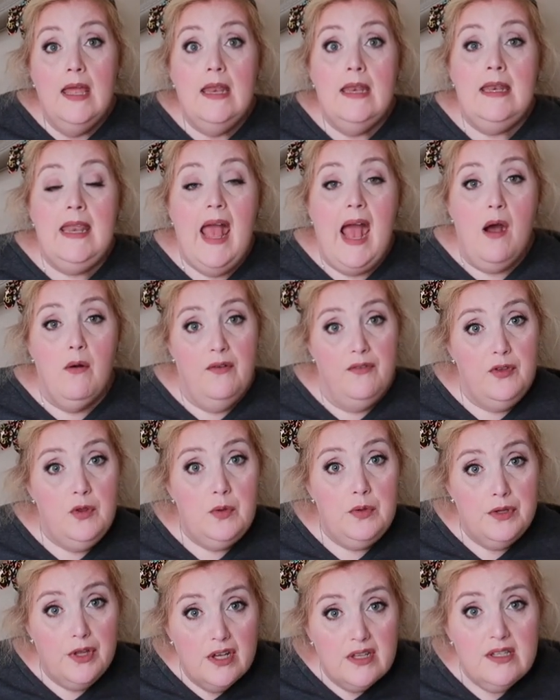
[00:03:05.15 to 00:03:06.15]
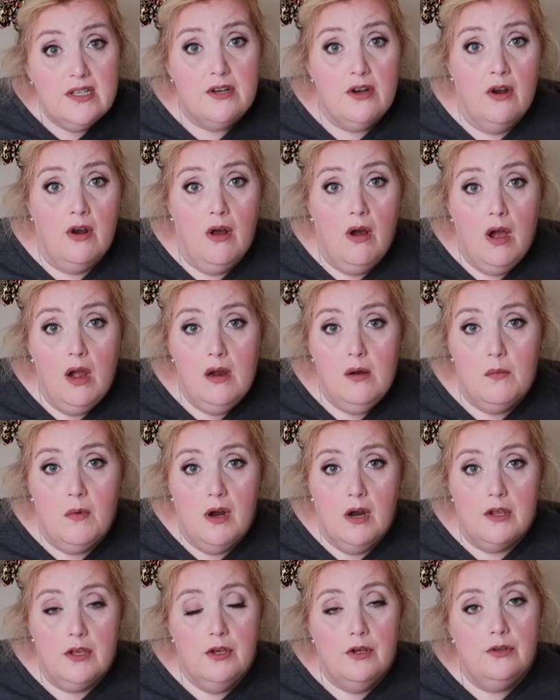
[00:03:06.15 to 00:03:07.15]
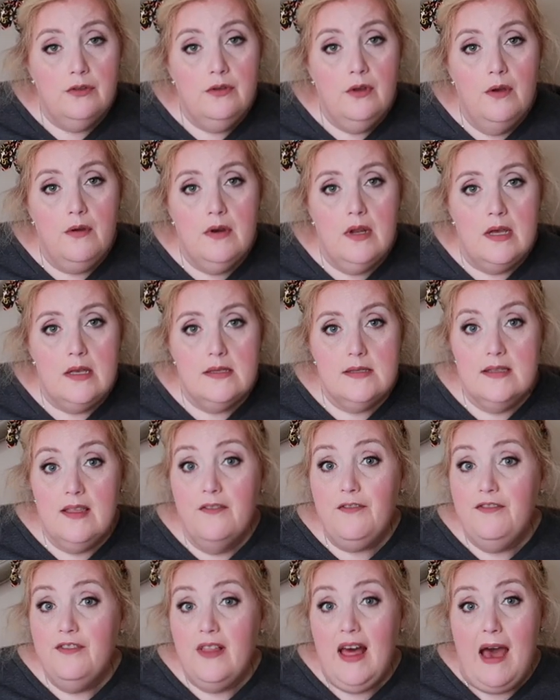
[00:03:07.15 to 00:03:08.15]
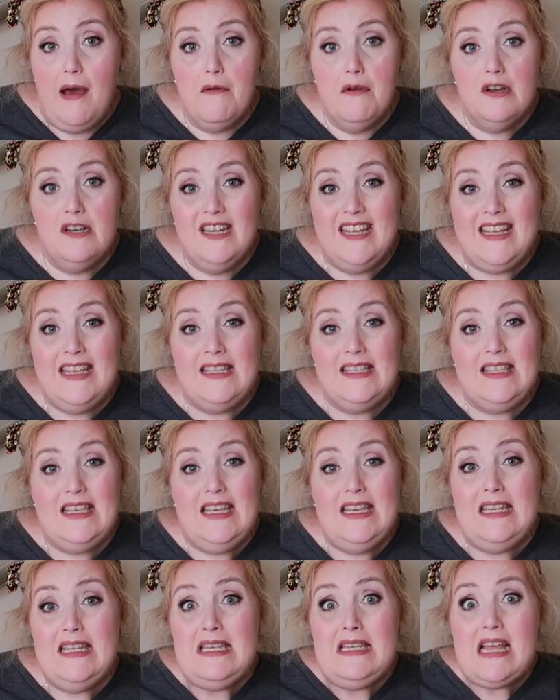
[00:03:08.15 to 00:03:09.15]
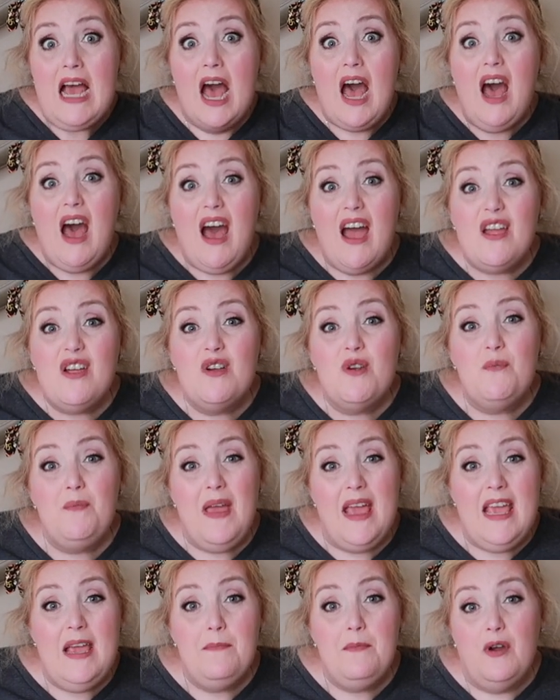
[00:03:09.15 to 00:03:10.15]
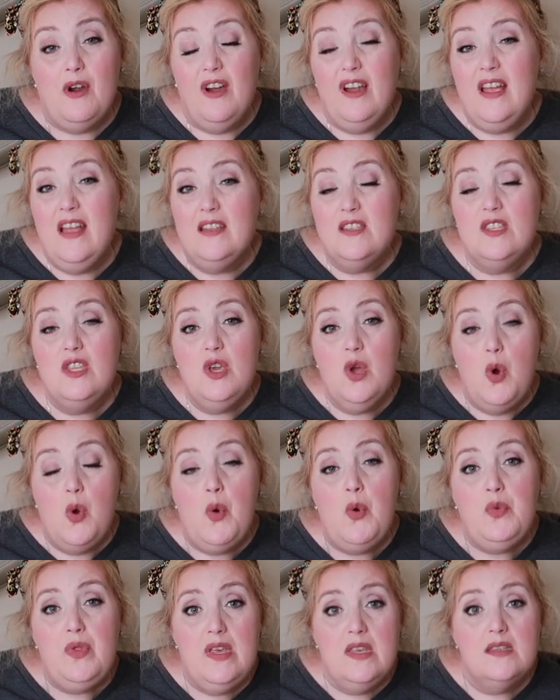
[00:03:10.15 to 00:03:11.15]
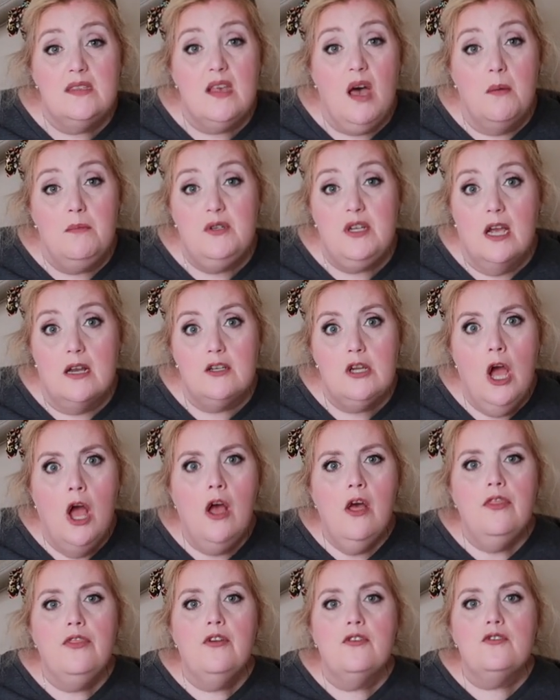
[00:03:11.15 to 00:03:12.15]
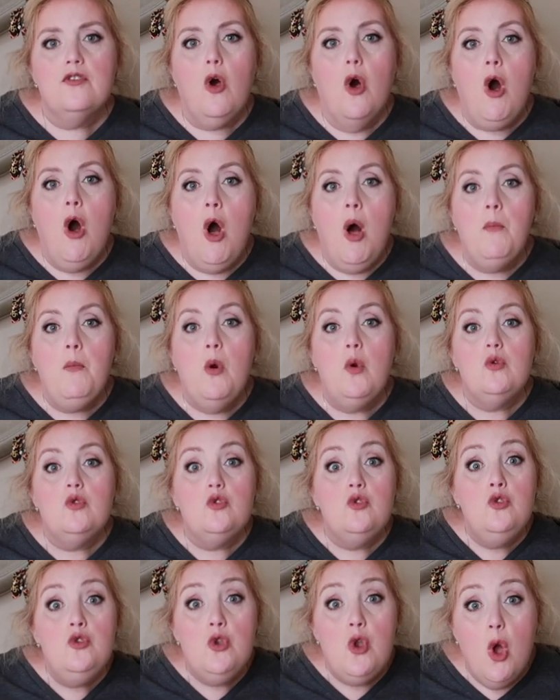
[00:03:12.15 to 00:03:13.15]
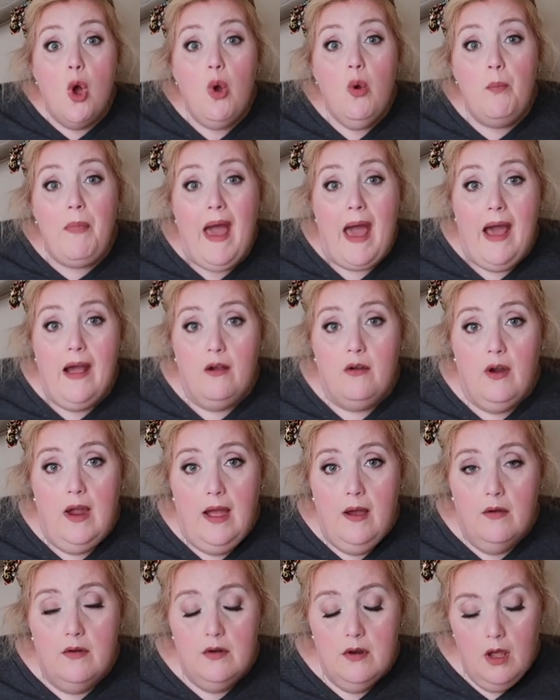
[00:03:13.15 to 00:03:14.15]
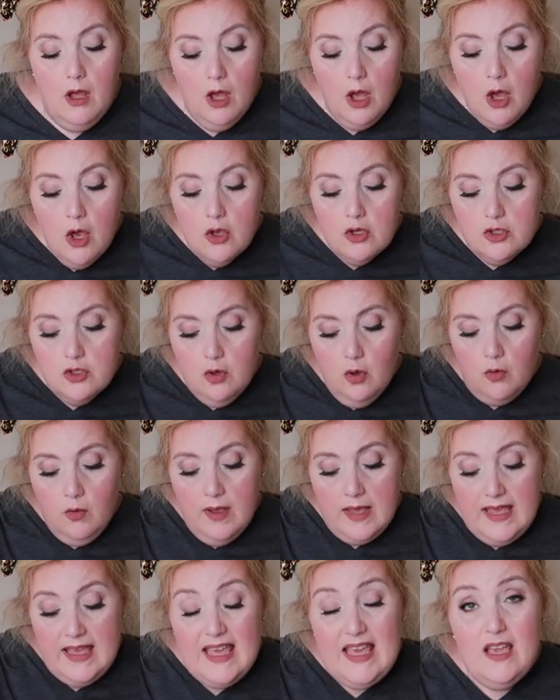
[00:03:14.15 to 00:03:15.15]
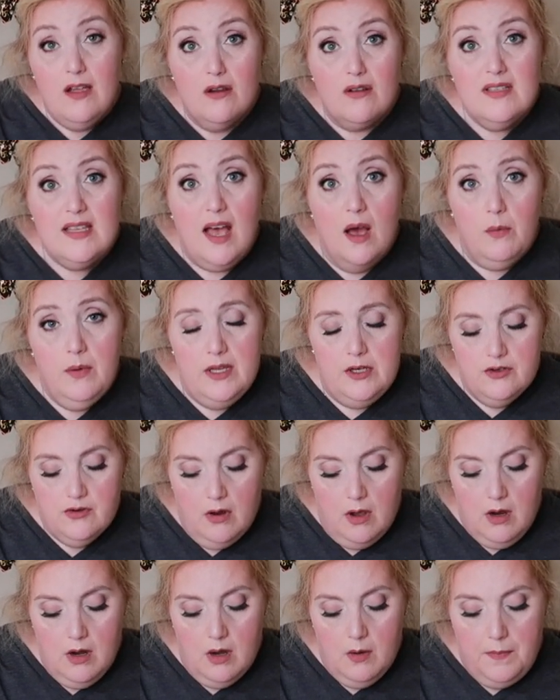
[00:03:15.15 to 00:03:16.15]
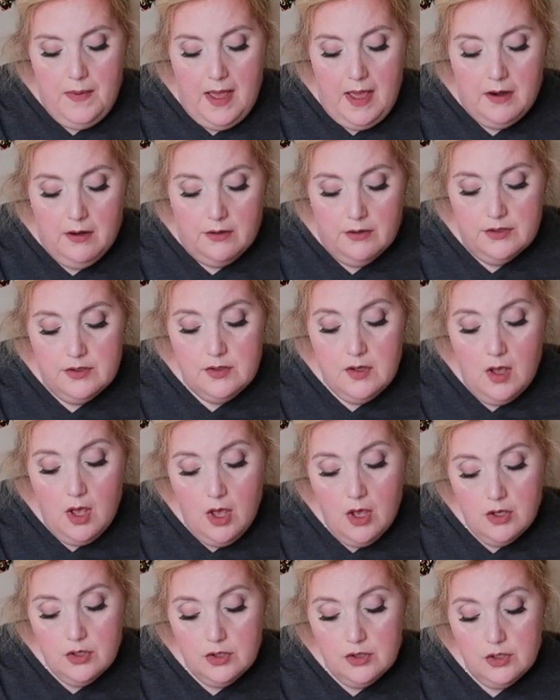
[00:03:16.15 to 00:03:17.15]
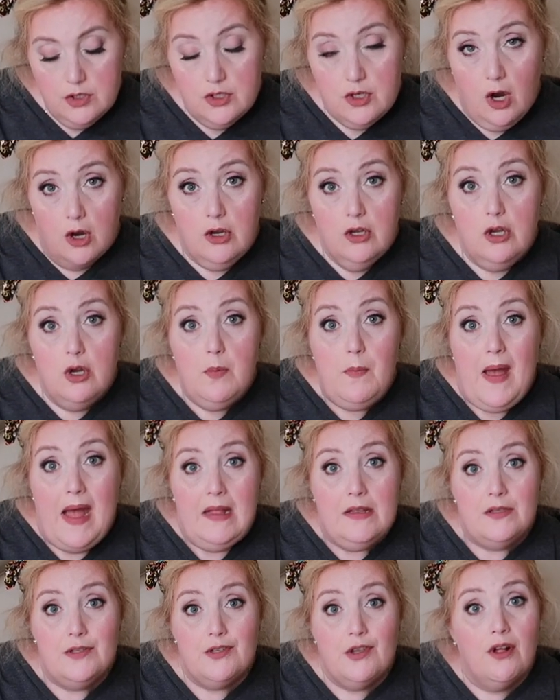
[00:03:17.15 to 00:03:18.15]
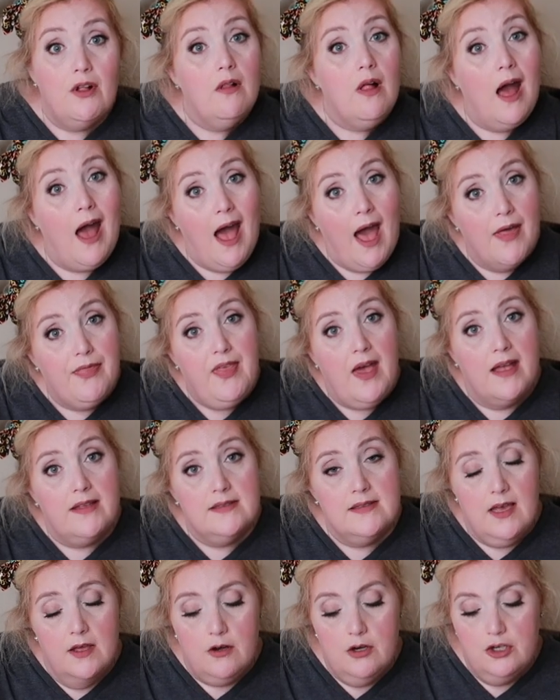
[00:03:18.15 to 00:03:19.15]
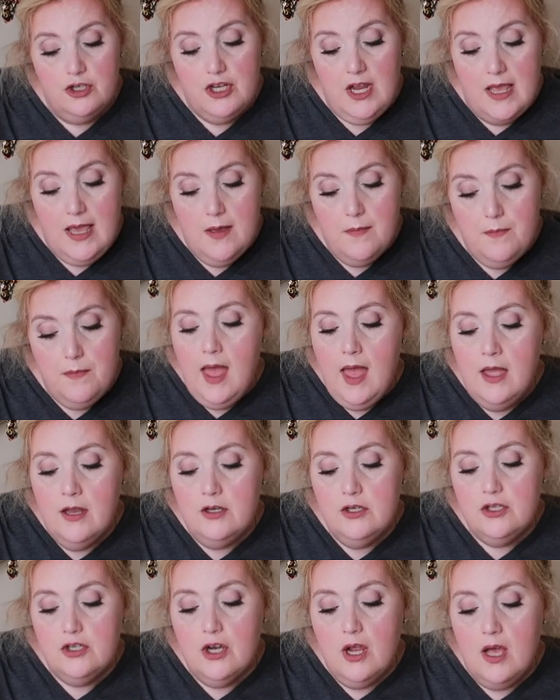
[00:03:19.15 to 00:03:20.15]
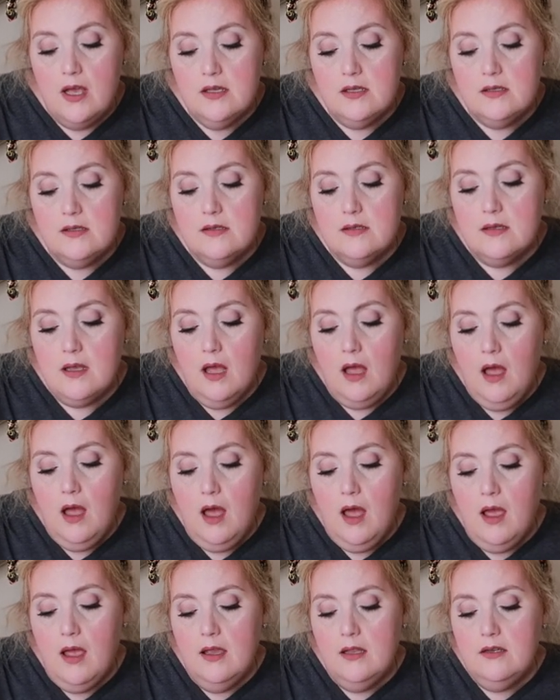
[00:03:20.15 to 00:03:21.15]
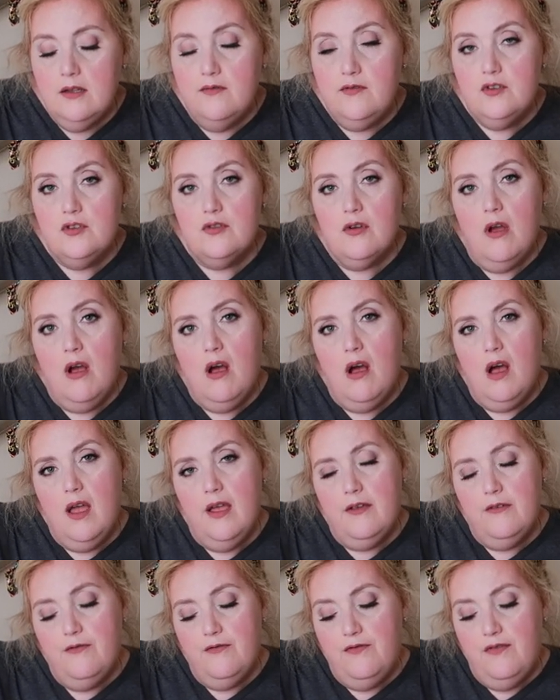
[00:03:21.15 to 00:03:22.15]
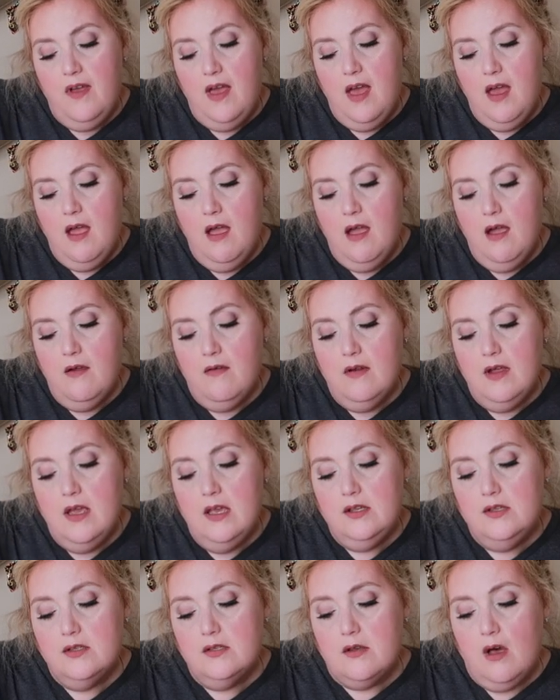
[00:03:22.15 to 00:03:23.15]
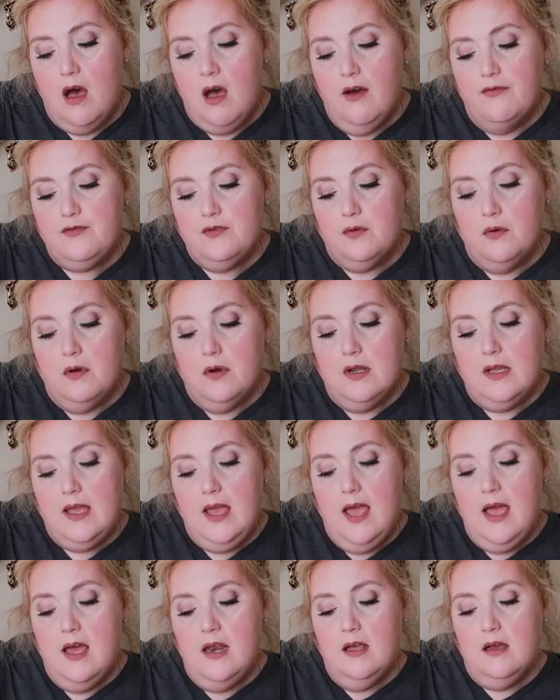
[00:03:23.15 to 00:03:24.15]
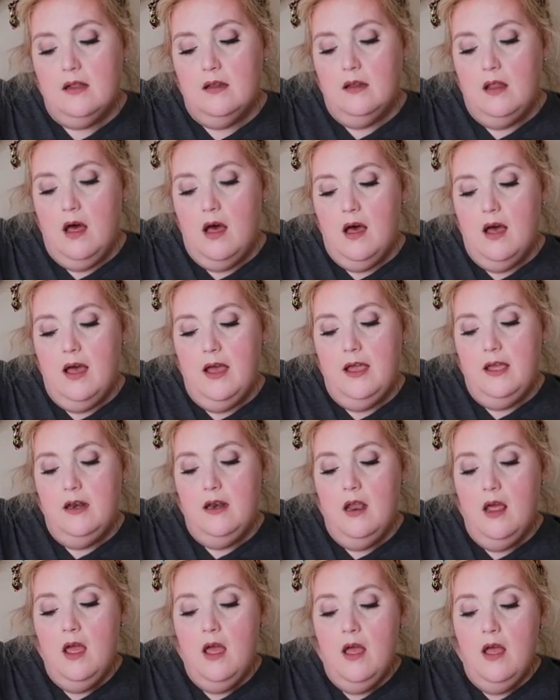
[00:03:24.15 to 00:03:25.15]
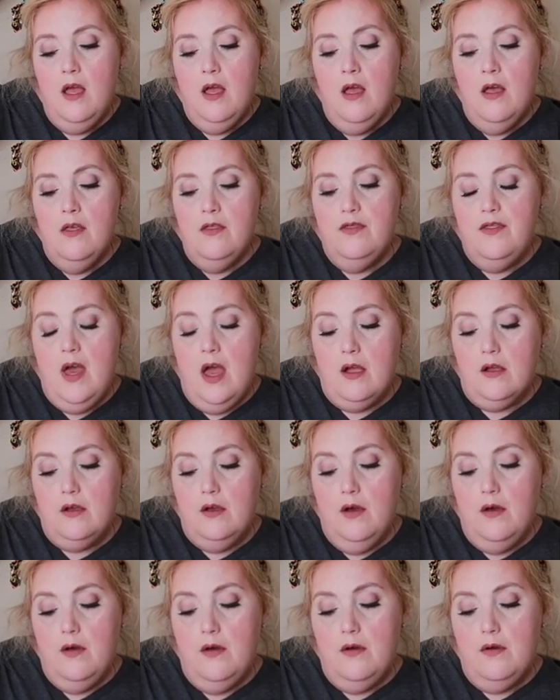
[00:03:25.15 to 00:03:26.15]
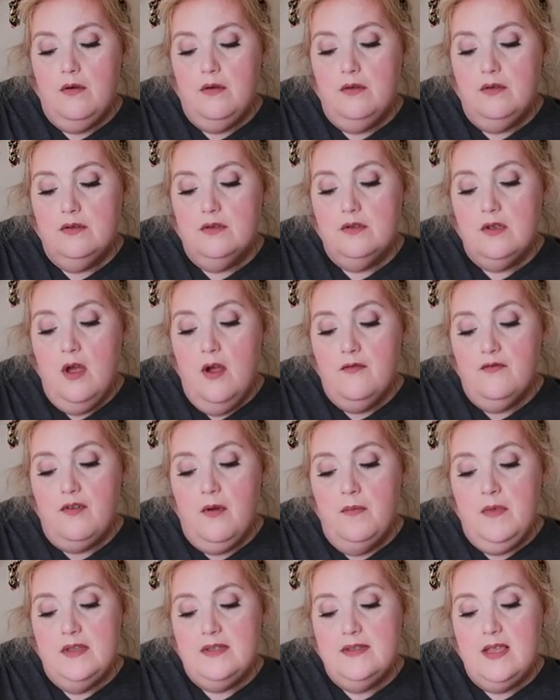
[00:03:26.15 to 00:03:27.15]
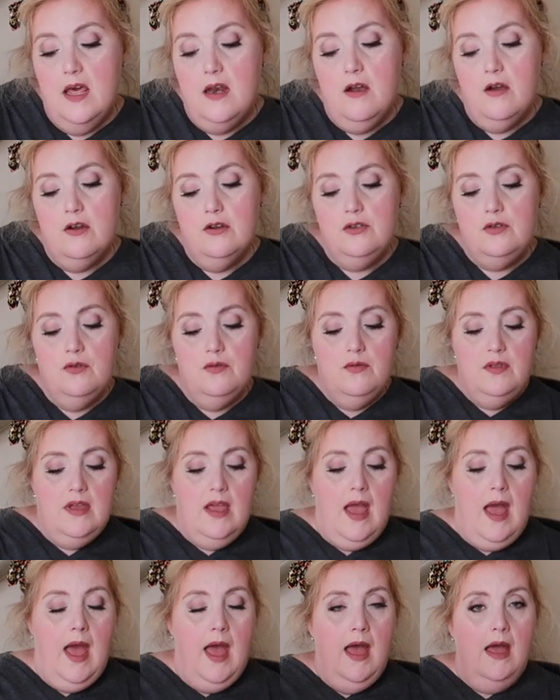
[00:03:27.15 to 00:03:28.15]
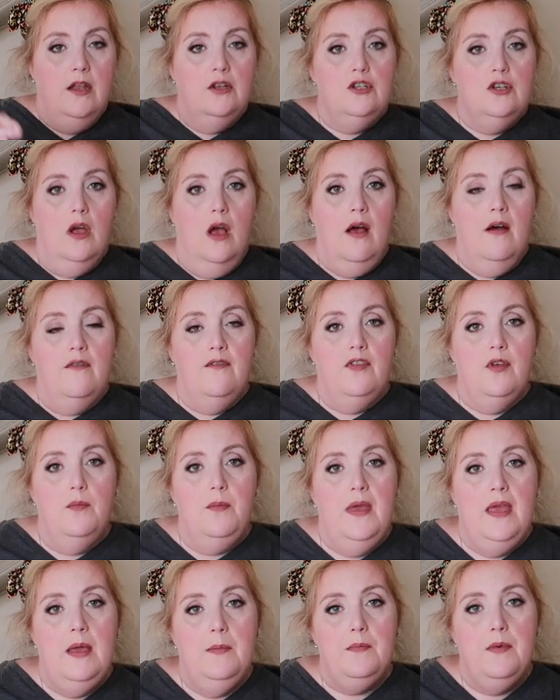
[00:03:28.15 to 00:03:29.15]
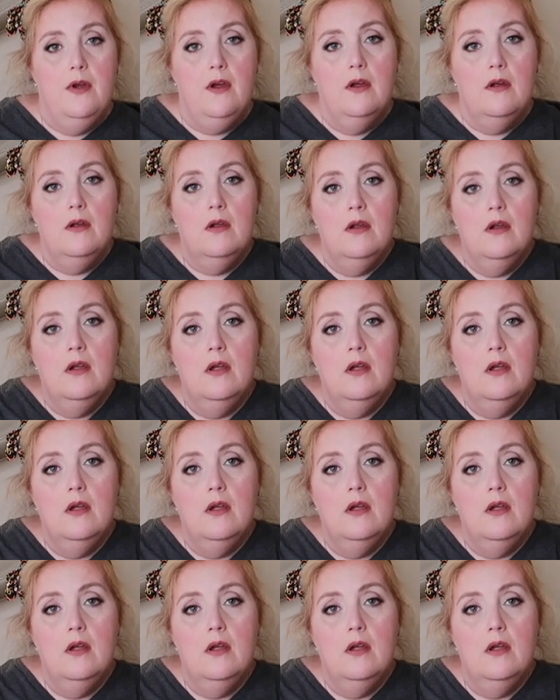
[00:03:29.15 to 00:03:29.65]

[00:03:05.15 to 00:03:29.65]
Now, if you looked at her artwork, you'll notice the flower is the entire paper. It's the only subject. There's almost no background. So here's how we draw her petals. Start your pencil at that center shape and just kind of draw a very soft organic line that goes from the center to the edge of the paper.